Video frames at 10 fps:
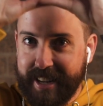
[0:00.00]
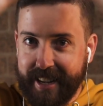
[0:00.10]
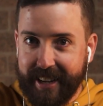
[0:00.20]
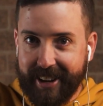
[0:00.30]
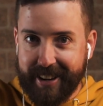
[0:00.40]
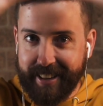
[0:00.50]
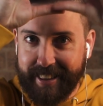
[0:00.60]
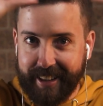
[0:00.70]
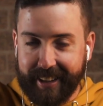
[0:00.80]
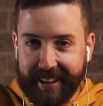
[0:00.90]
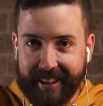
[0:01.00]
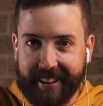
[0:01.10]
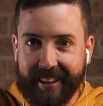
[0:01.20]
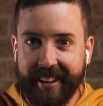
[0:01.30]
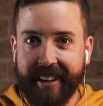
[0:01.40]
here, kind of thing,
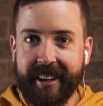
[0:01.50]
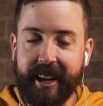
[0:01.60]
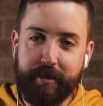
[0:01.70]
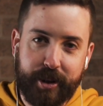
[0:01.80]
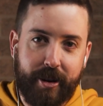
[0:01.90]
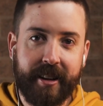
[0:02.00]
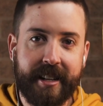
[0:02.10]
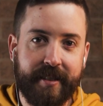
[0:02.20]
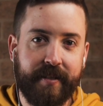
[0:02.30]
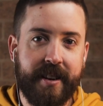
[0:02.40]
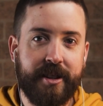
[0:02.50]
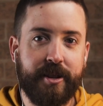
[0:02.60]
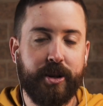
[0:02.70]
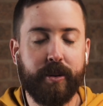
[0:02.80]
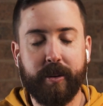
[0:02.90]
and I'm sorry that it's
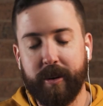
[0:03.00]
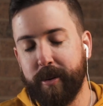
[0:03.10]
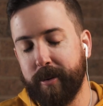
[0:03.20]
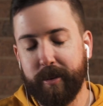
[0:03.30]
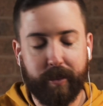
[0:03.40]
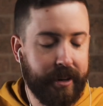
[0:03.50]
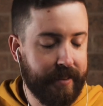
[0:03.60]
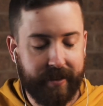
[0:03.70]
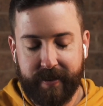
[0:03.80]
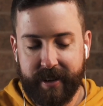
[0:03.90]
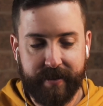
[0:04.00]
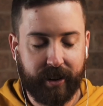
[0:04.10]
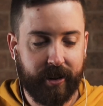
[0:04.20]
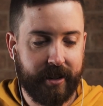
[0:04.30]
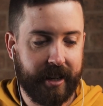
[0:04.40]
offended you or whatever for
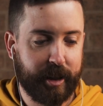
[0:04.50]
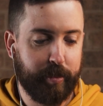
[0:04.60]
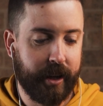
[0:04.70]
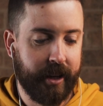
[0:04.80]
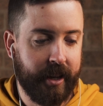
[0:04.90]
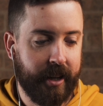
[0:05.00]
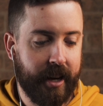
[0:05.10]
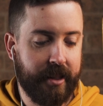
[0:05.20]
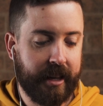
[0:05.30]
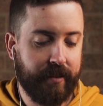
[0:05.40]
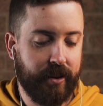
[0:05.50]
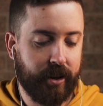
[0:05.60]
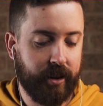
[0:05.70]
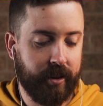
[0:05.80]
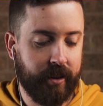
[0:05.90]
different contexts. But I think if you
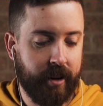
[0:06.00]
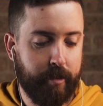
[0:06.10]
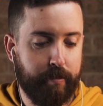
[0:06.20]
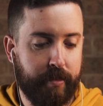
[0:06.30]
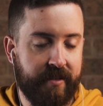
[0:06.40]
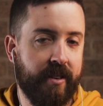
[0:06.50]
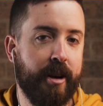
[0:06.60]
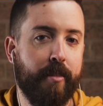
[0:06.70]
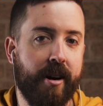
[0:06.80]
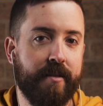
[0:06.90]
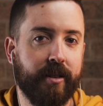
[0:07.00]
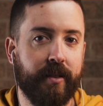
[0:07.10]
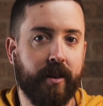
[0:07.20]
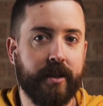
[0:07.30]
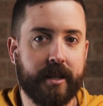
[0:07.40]
can be very mindful of
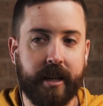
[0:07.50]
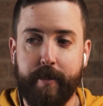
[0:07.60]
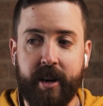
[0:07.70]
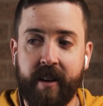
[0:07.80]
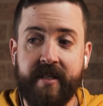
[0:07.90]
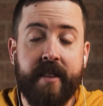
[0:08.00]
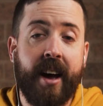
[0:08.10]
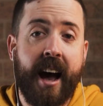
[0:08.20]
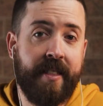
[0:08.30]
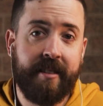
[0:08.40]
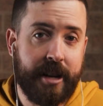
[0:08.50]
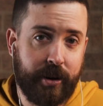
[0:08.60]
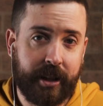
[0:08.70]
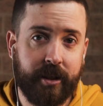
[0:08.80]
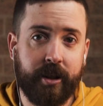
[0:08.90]
it, obviously. I mean, I've never had this
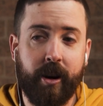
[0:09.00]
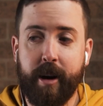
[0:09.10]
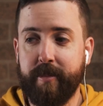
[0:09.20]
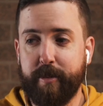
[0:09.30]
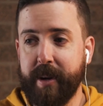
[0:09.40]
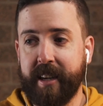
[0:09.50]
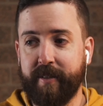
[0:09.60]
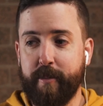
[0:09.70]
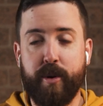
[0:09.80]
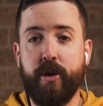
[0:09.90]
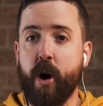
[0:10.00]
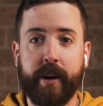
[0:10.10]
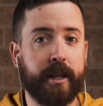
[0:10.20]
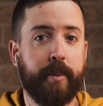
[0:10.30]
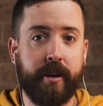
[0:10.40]
interaction, so I'm speaking from no
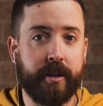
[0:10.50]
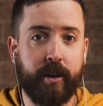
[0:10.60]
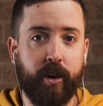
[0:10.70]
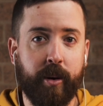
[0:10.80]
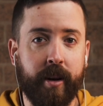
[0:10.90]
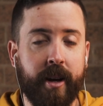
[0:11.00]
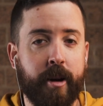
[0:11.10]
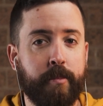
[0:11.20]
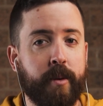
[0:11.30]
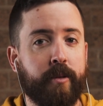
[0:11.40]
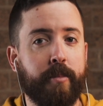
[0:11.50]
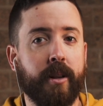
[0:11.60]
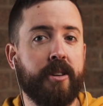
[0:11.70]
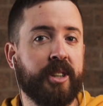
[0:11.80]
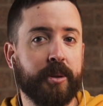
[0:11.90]
experience at all. But from a
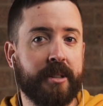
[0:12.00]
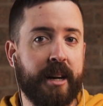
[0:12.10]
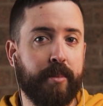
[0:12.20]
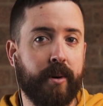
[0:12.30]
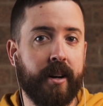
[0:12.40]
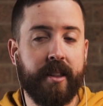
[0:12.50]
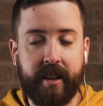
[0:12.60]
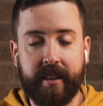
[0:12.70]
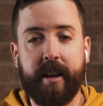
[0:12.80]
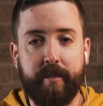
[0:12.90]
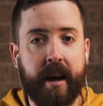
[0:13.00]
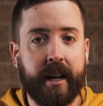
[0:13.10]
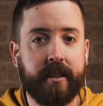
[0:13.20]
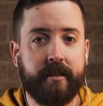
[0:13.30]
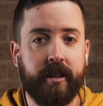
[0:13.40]
logical standpoint, I think that
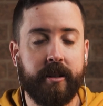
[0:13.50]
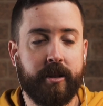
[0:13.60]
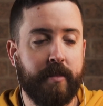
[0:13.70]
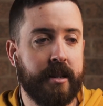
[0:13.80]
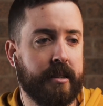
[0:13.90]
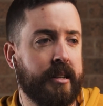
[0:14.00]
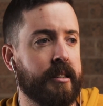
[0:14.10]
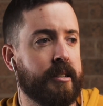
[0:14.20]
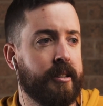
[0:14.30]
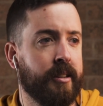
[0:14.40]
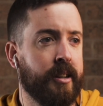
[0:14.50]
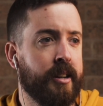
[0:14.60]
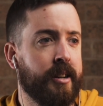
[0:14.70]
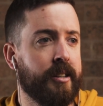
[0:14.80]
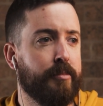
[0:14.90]
makes tremendous sense to
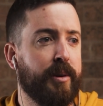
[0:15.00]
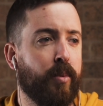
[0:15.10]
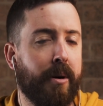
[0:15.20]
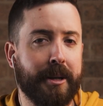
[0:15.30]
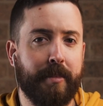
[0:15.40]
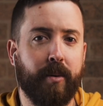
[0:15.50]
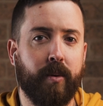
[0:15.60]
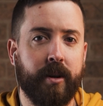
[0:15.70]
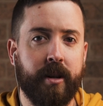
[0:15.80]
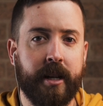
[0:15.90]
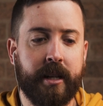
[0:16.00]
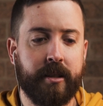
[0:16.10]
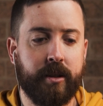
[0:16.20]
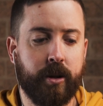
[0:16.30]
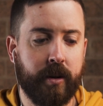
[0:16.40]
be wise about what it
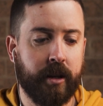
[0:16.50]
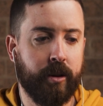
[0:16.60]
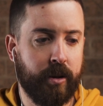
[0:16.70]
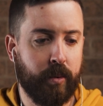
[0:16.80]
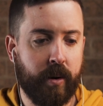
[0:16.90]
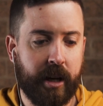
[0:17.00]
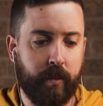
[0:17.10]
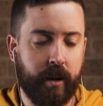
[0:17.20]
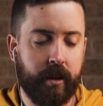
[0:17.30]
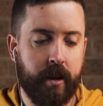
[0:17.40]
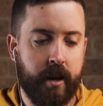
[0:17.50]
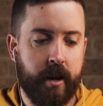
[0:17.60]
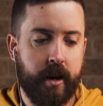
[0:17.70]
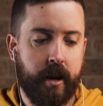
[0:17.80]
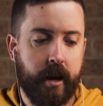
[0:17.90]
is you're doing and who you're working with.
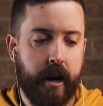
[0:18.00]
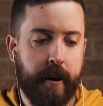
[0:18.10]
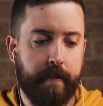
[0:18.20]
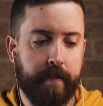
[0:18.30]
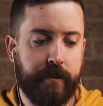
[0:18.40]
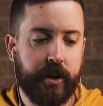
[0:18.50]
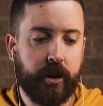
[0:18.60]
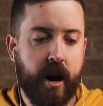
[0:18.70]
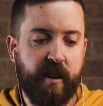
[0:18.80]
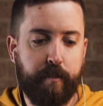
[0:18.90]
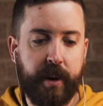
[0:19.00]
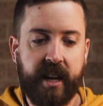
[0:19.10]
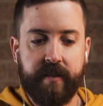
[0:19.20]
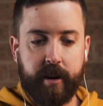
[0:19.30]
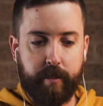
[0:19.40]
To kind of
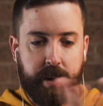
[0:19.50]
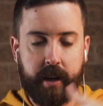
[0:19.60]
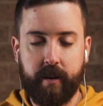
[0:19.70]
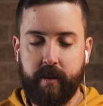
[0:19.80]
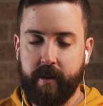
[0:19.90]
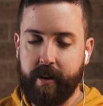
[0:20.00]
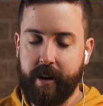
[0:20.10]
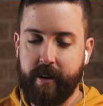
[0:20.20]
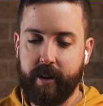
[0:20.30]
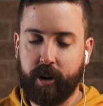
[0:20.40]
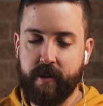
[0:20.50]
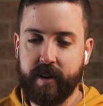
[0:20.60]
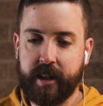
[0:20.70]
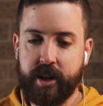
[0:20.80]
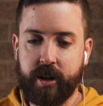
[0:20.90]
pivot a bit the
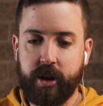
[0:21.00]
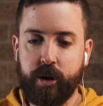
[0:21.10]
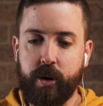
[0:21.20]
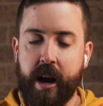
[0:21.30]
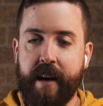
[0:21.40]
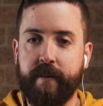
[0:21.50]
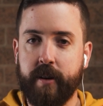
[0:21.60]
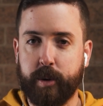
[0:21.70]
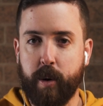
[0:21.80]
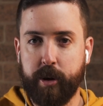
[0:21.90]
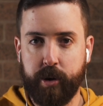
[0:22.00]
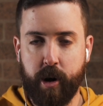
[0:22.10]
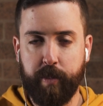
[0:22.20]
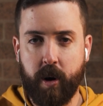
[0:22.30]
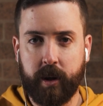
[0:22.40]
conversation, you have as well your
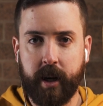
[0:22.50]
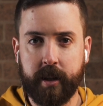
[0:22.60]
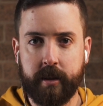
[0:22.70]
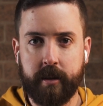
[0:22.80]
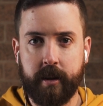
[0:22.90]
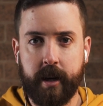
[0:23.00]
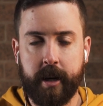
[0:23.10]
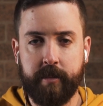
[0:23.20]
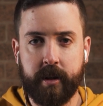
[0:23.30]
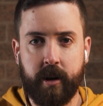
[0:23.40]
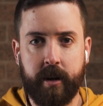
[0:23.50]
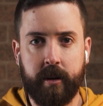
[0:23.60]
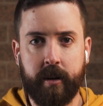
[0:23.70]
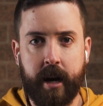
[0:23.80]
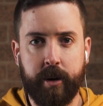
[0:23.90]
own podcast,
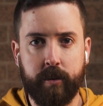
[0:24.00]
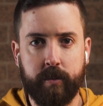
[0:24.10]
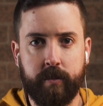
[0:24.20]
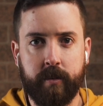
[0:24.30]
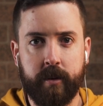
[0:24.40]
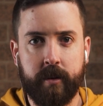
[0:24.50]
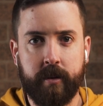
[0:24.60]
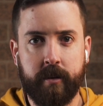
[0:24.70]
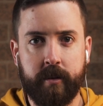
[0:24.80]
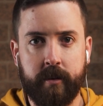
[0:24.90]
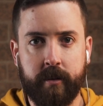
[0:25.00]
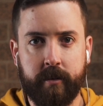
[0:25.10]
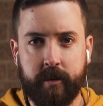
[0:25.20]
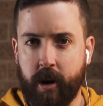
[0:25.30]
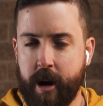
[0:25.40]
Design Huddle
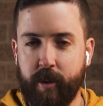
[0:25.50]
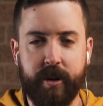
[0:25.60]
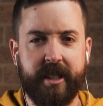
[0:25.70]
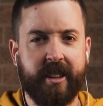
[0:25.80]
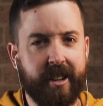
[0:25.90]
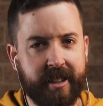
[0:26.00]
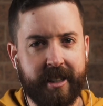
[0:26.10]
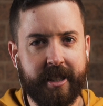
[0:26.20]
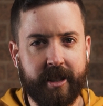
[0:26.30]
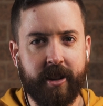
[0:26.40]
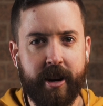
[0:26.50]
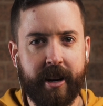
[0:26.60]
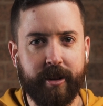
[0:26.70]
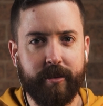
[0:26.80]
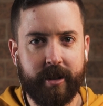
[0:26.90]
time, or is it Design
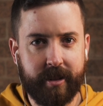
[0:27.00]
Huddle?